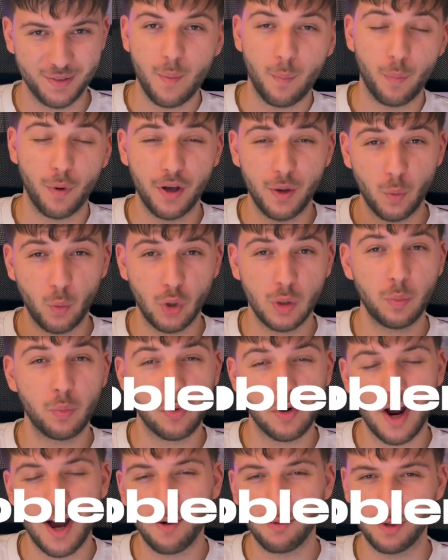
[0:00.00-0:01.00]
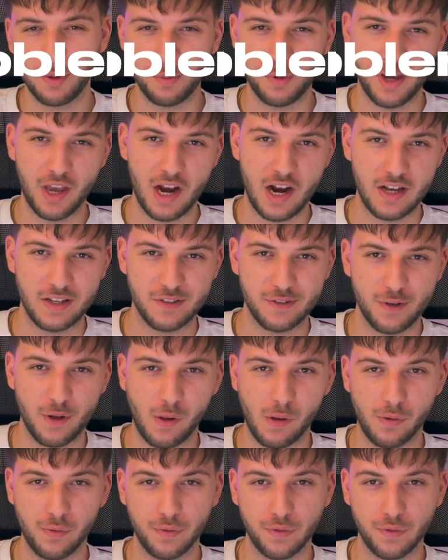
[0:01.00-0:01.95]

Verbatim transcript: but what problem can I solve?